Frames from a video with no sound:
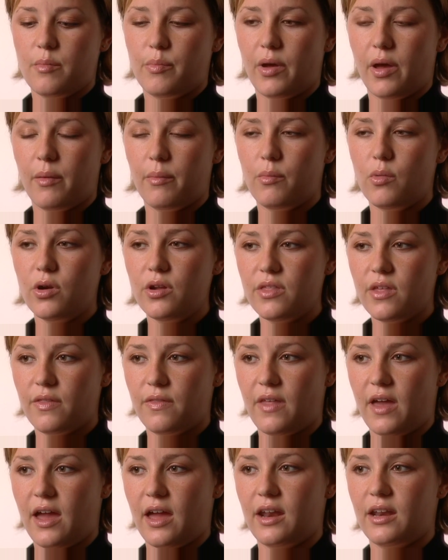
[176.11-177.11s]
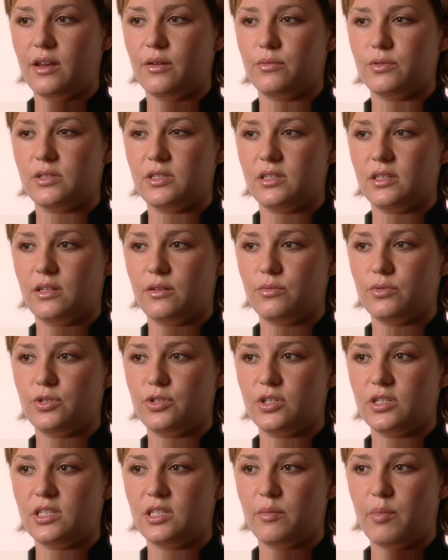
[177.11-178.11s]
But more than that, it was it
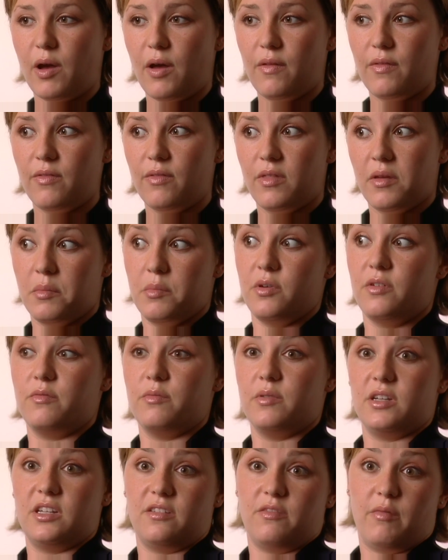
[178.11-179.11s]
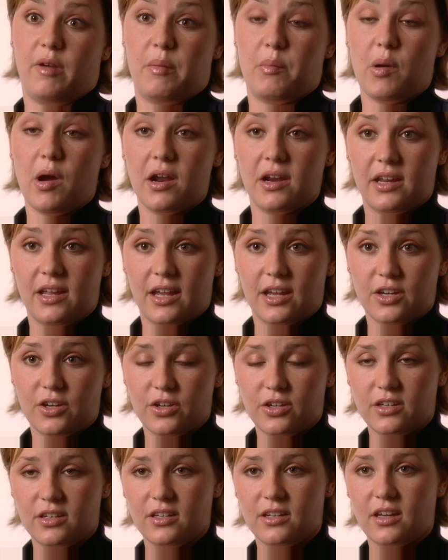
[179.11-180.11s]
was just about the movement of my body. I
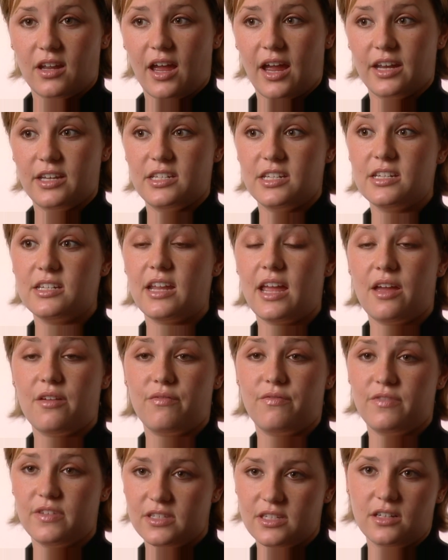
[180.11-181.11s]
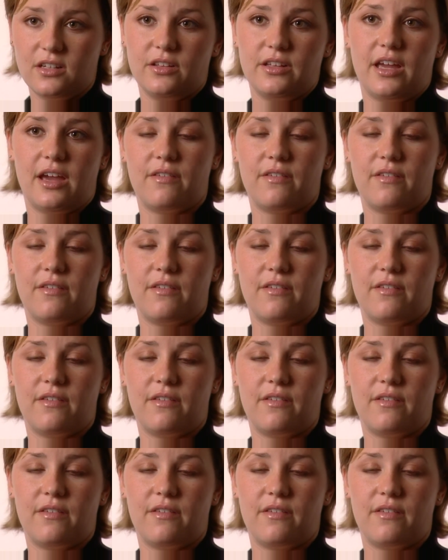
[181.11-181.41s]
couldn't I didn't physically